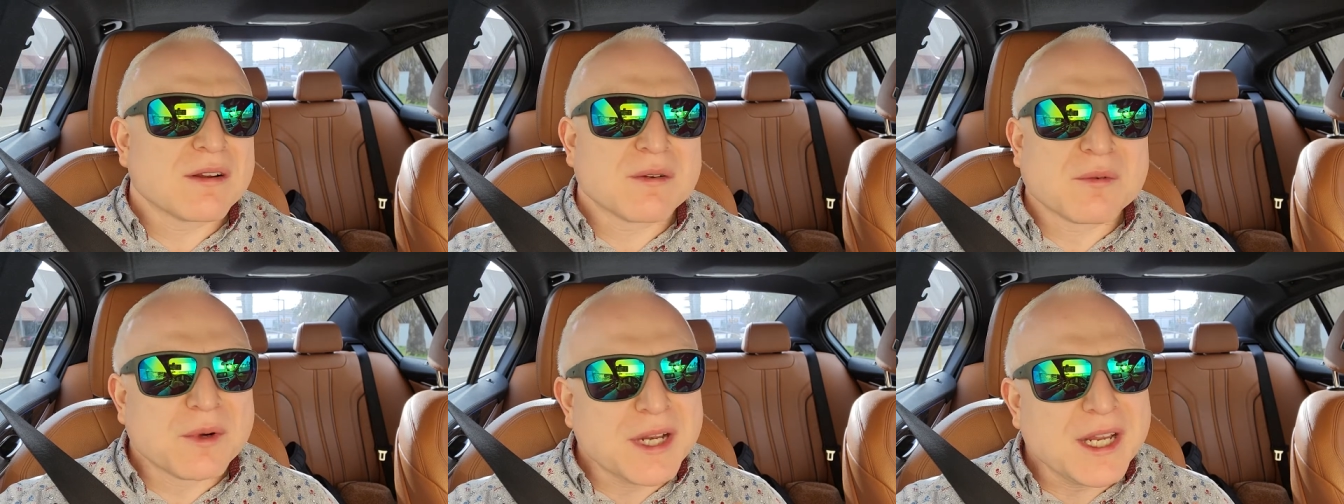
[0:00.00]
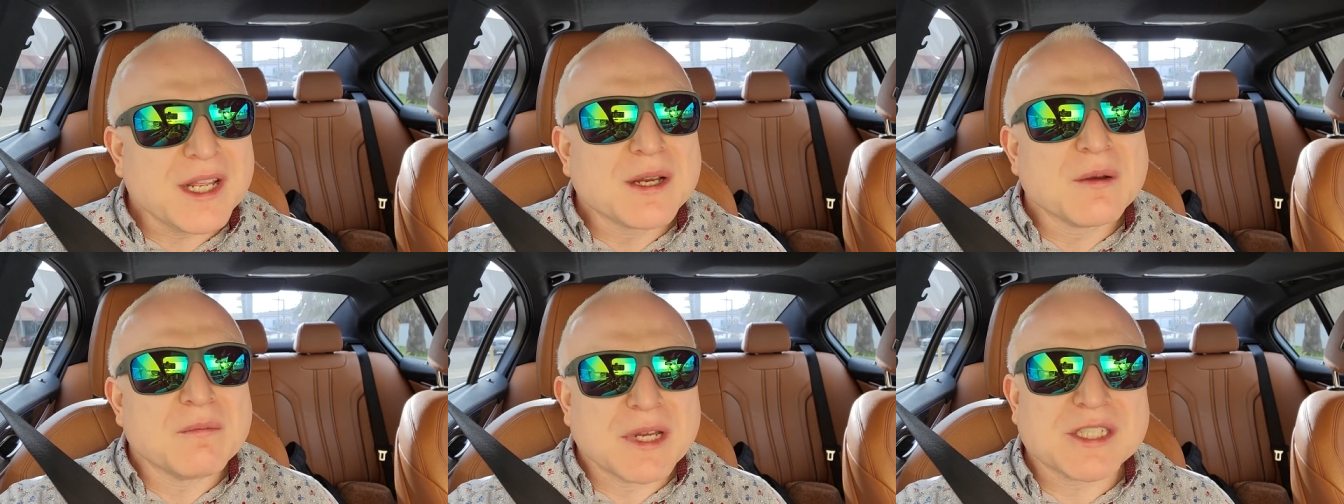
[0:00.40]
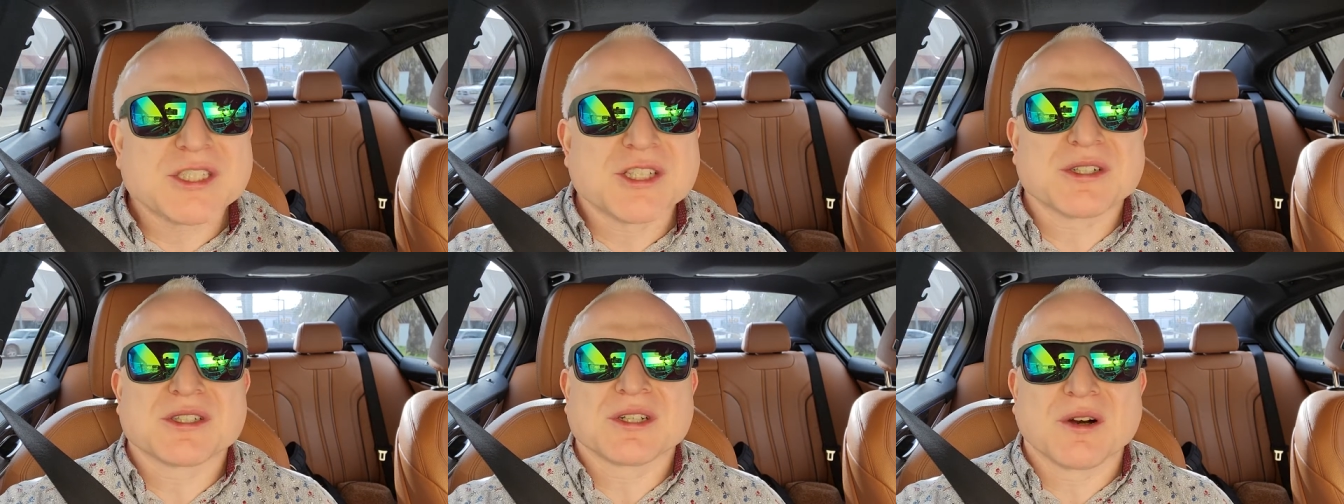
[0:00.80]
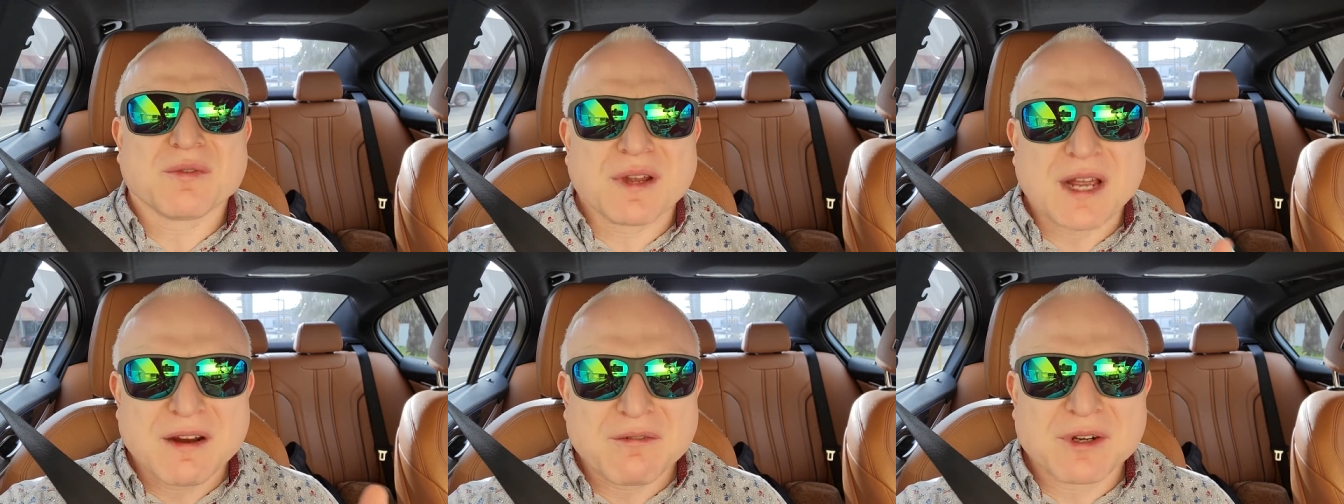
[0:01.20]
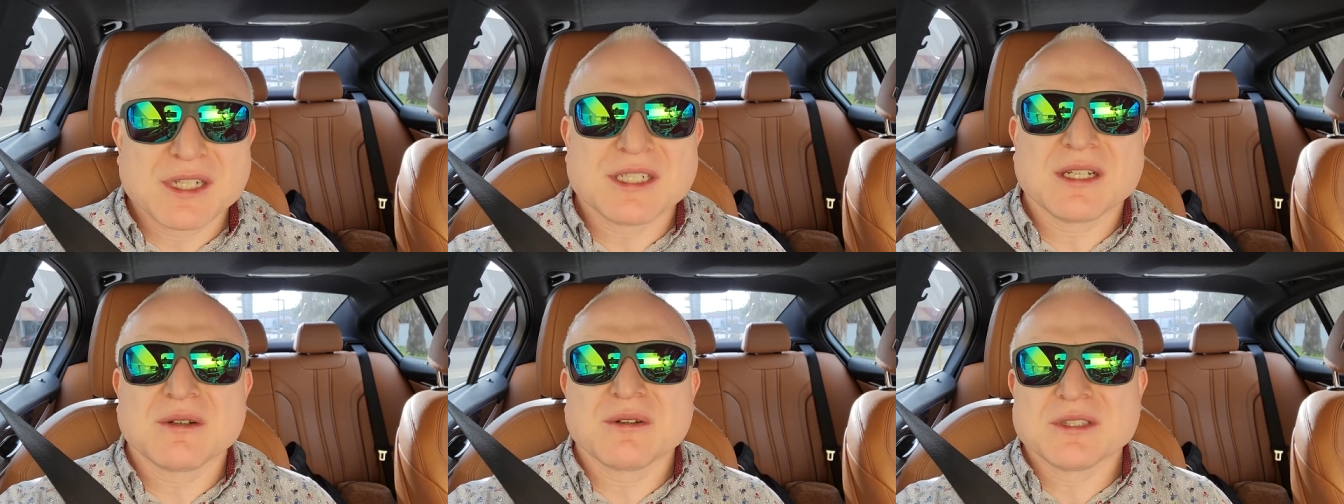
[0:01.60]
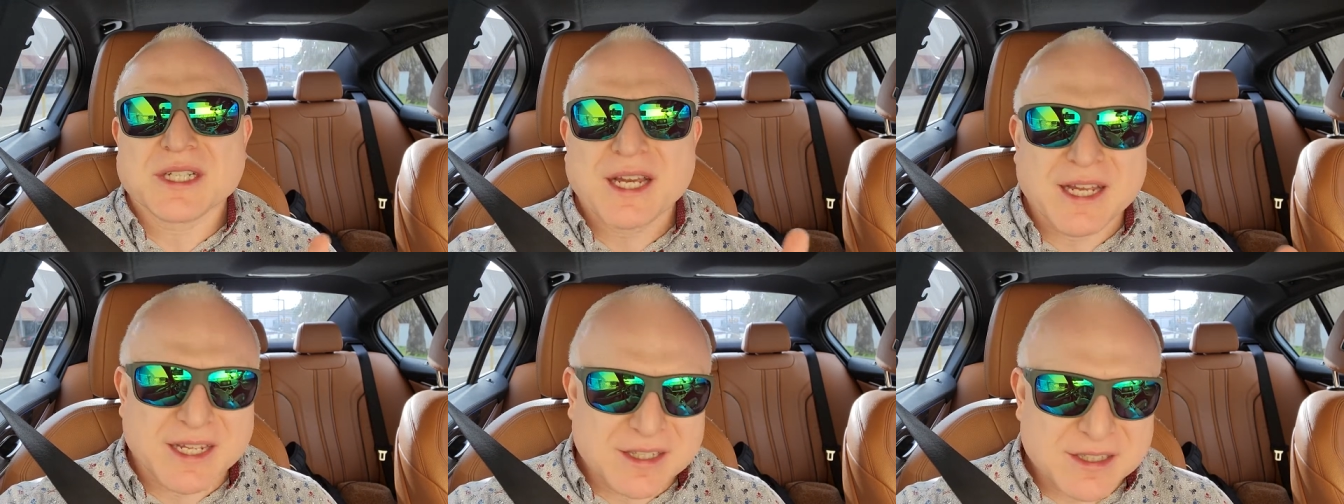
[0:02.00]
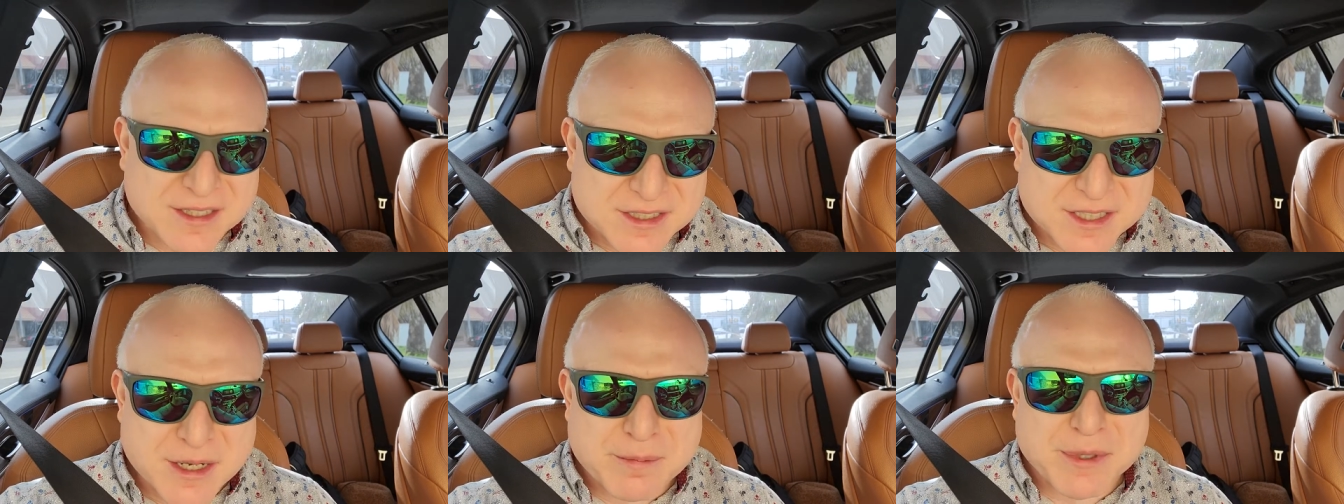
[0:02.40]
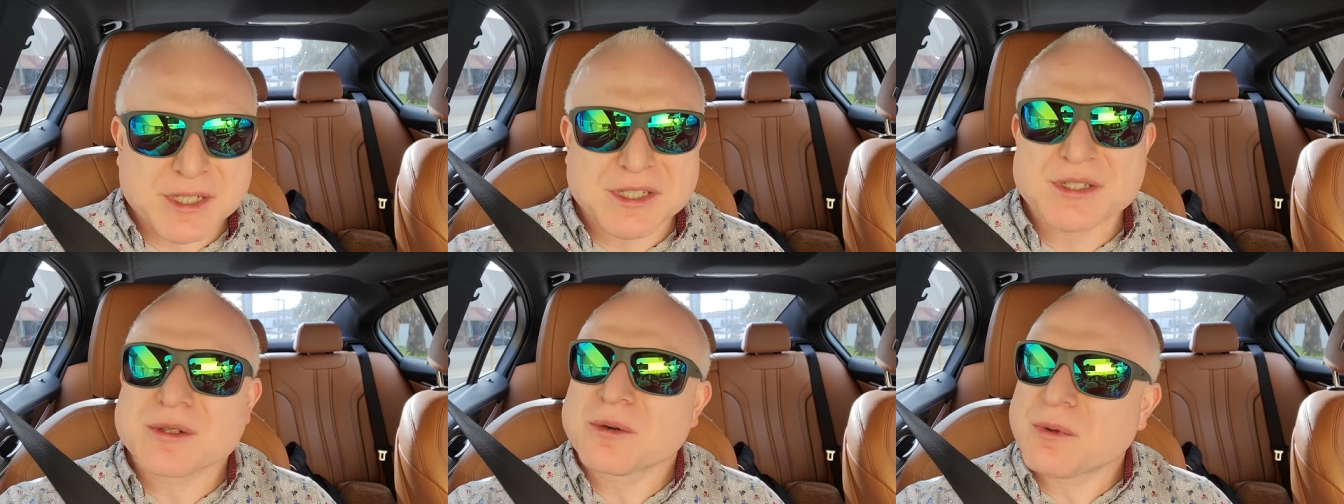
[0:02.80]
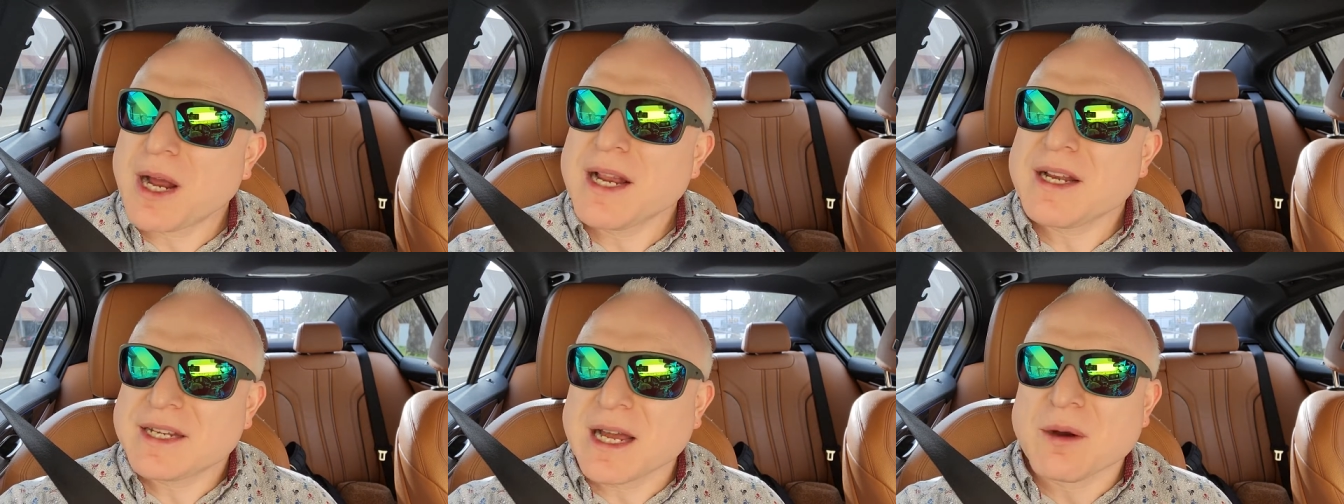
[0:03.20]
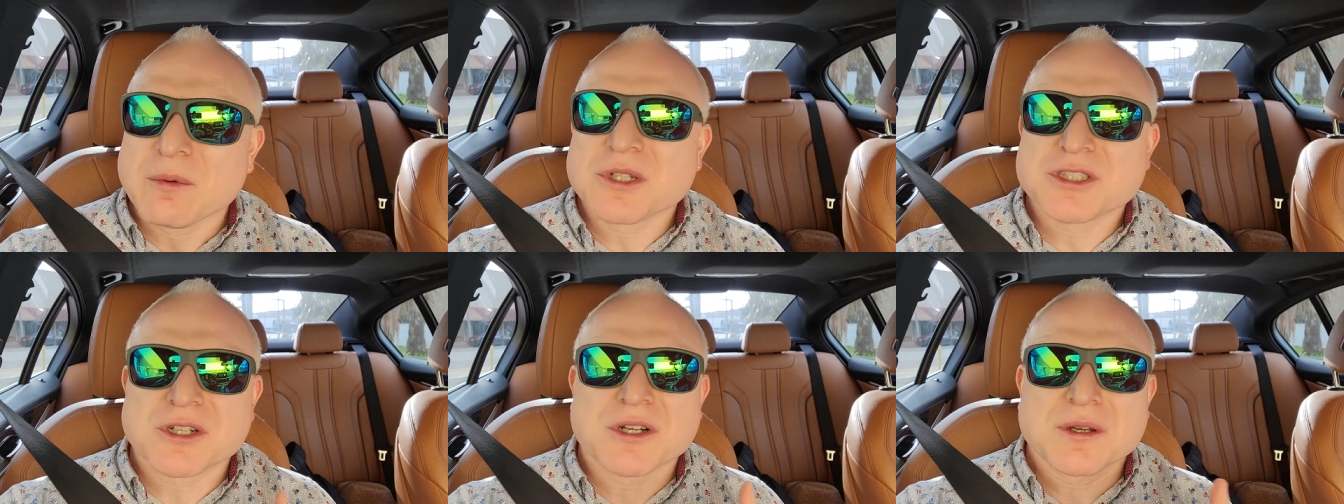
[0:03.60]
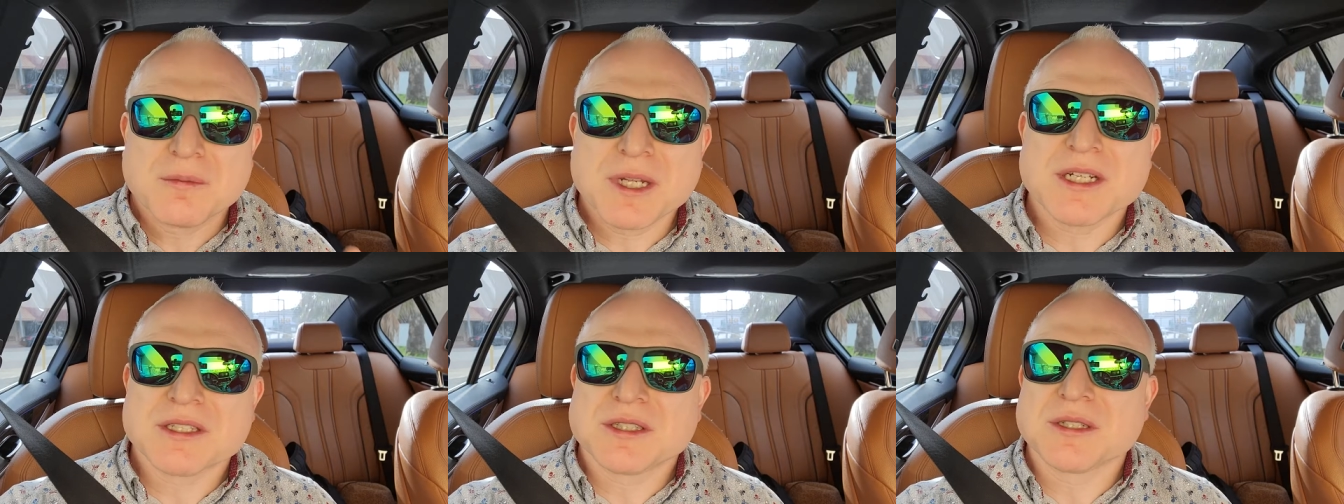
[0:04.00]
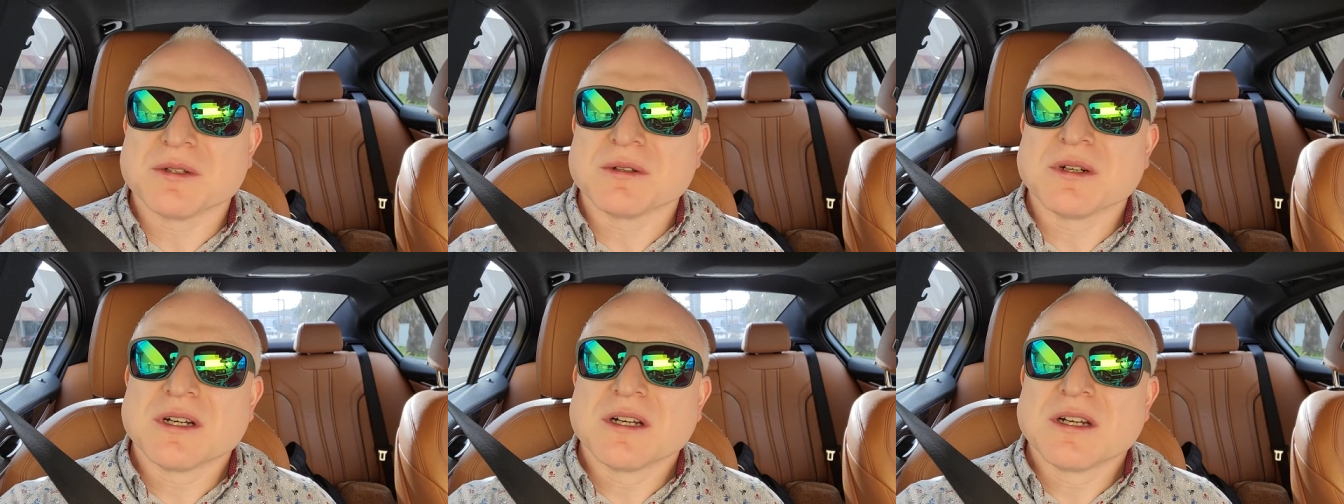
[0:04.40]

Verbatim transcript: recommit yourself every single day, the tip is to write down what you're committed to.